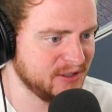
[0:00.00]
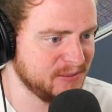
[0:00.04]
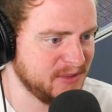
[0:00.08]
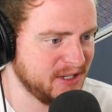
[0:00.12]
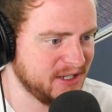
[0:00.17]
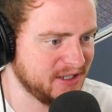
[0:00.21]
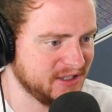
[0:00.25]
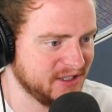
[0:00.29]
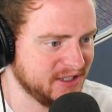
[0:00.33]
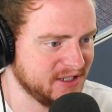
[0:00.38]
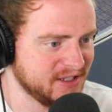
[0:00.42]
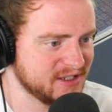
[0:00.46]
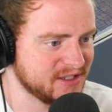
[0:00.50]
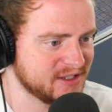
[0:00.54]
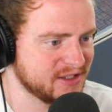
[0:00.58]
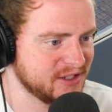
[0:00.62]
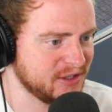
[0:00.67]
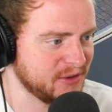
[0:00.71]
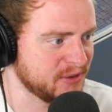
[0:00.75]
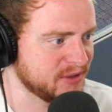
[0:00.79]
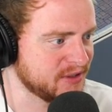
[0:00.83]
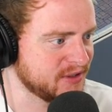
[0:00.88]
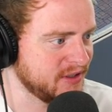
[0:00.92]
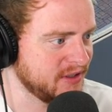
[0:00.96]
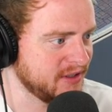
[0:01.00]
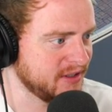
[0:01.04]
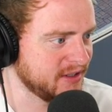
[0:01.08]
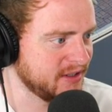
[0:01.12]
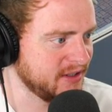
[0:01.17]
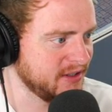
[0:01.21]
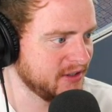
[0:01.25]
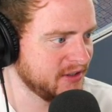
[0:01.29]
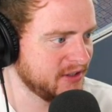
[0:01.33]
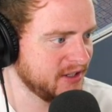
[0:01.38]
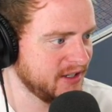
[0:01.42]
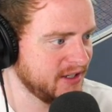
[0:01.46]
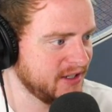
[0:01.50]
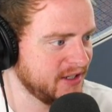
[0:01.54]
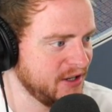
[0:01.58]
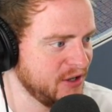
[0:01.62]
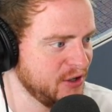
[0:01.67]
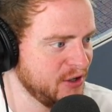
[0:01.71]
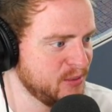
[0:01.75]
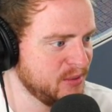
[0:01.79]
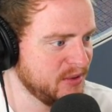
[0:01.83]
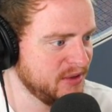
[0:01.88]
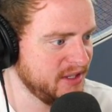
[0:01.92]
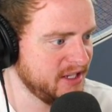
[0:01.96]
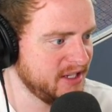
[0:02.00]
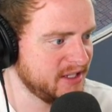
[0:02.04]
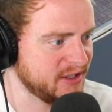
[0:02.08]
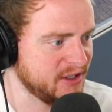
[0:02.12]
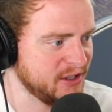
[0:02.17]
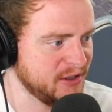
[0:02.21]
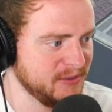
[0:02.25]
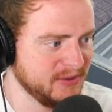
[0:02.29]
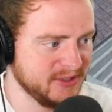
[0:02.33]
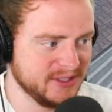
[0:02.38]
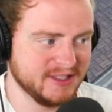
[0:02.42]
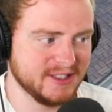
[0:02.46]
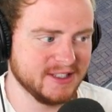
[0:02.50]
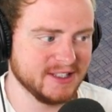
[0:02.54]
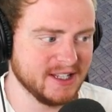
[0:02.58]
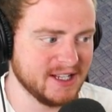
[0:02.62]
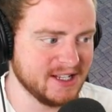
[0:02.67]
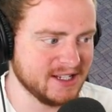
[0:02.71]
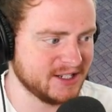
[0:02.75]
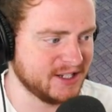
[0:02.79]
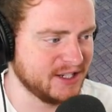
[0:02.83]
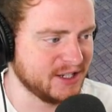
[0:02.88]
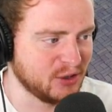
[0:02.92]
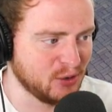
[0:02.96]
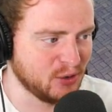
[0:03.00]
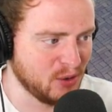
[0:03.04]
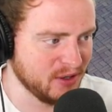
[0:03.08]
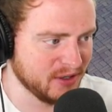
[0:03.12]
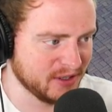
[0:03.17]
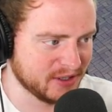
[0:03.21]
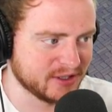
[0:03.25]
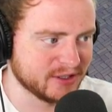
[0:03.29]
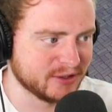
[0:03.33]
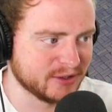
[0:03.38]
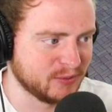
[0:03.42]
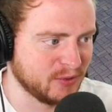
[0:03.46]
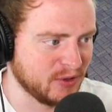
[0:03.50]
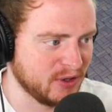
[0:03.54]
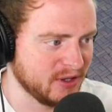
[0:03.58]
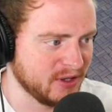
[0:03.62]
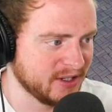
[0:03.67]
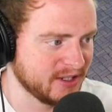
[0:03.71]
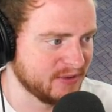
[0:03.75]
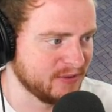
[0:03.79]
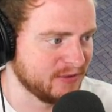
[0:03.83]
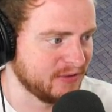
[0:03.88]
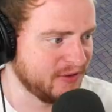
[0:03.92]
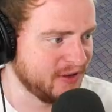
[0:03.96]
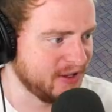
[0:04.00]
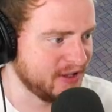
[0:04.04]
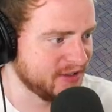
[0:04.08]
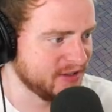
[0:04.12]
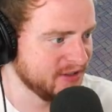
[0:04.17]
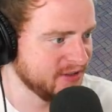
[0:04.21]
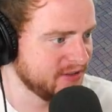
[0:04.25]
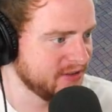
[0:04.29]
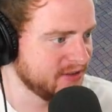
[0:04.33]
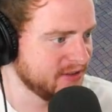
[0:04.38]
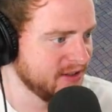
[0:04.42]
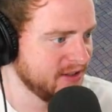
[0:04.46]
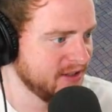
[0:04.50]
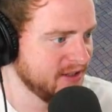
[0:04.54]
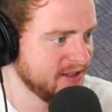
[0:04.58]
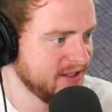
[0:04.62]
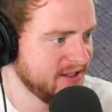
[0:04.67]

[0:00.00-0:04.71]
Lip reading: man, that is so exciting. Okay, open that up. This is actually quite a good ride, in fairness.